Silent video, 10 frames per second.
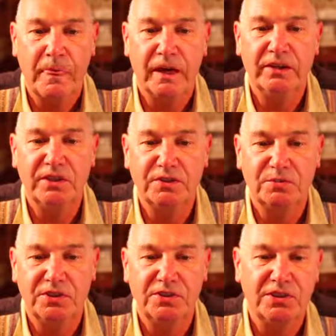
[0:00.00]
and this
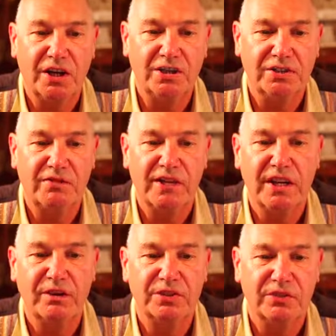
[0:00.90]
was the start of the
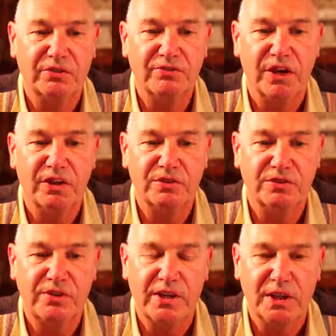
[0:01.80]
Celtic revival
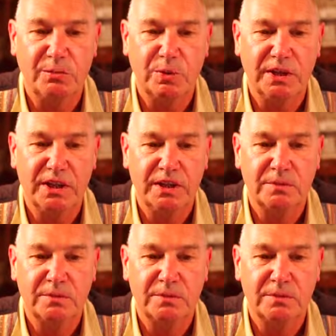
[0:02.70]
for the company.